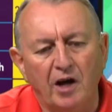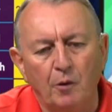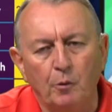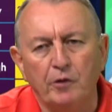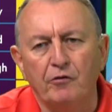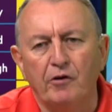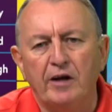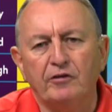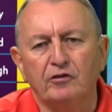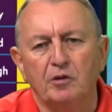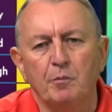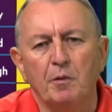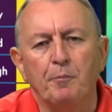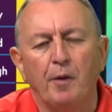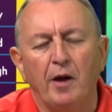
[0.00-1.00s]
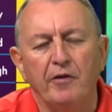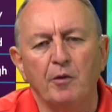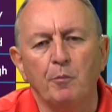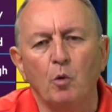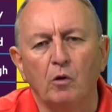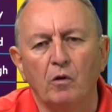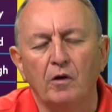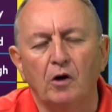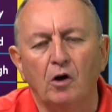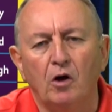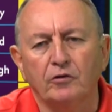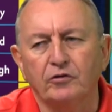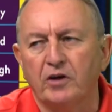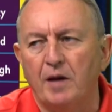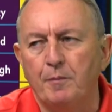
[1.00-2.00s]
I would rest them and play them more than the
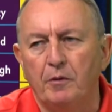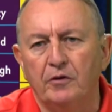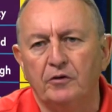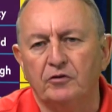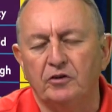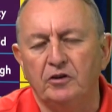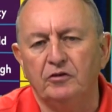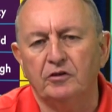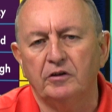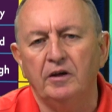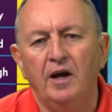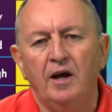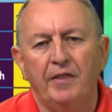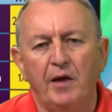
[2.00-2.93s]
last game of the season.